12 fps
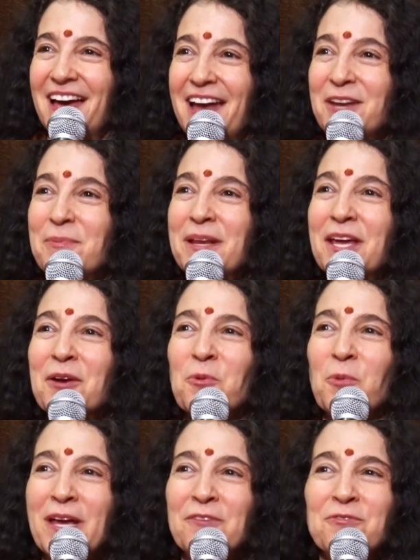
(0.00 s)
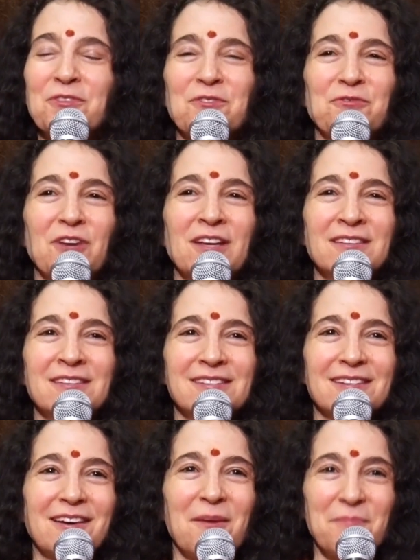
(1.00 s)
Anybody going to wait for the friend
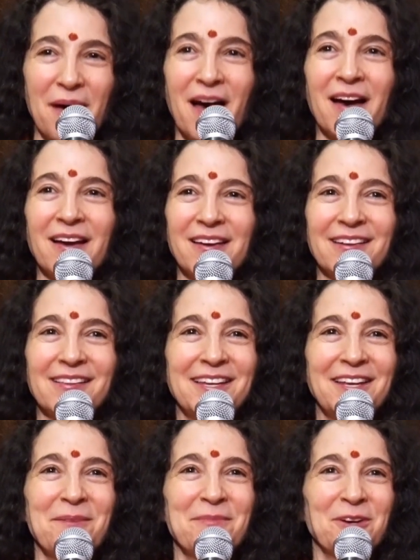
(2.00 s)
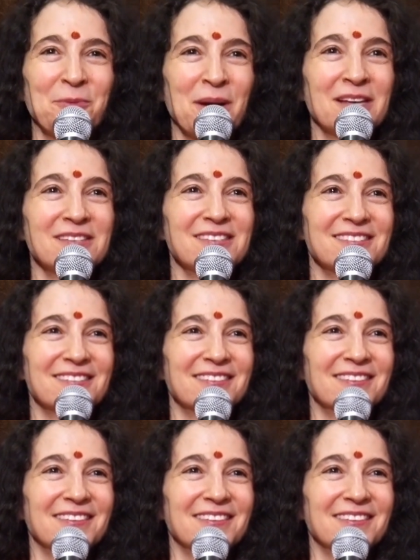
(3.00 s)
to come back and clean up their mess?